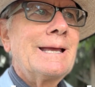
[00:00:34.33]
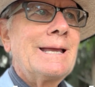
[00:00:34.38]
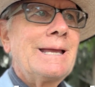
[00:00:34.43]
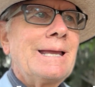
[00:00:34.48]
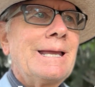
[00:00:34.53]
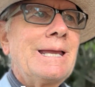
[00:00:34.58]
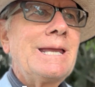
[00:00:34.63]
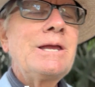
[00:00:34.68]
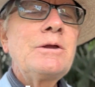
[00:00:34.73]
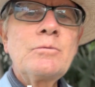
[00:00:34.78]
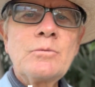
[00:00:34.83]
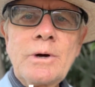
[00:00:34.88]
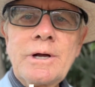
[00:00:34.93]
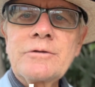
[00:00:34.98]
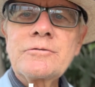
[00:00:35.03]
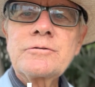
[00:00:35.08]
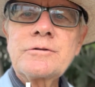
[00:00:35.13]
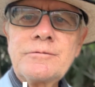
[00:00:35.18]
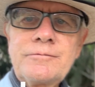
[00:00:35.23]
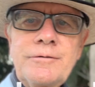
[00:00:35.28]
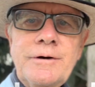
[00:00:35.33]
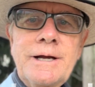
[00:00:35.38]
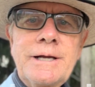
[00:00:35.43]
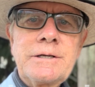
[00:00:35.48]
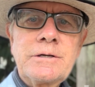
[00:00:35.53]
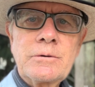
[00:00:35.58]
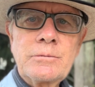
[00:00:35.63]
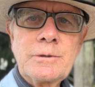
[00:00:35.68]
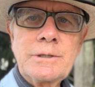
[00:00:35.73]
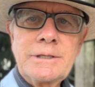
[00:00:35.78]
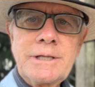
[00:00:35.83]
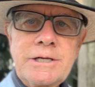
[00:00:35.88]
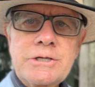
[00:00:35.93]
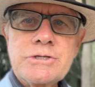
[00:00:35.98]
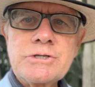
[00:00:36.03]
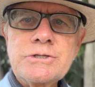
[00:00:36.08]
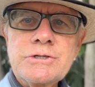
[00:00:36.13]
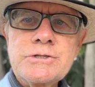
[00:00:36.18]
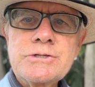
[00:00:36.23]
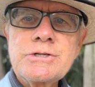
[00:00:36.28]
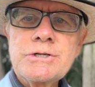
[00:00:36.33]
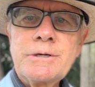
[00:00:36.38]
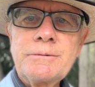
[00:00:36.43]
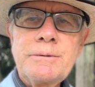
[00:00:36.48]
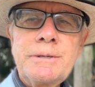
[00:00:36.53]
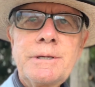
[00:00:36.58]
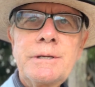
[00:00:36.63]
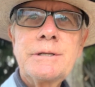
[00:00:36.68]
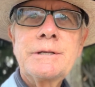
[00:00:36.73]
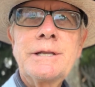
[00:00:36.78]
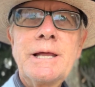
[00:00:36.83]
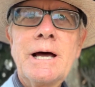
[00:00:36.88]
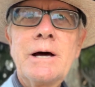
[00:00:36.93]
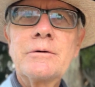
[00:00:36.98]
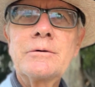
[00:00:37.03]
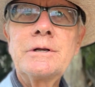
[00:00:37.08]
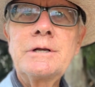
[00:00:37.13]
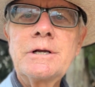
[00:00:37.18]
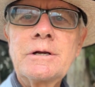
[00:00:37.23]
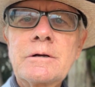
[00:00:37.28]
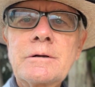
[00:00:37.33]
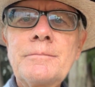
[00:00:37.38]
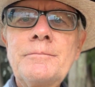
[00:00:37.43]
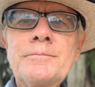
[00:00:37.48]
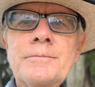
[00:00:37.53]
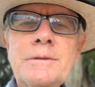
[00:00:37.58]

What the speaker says: He wants to find a relationship down here.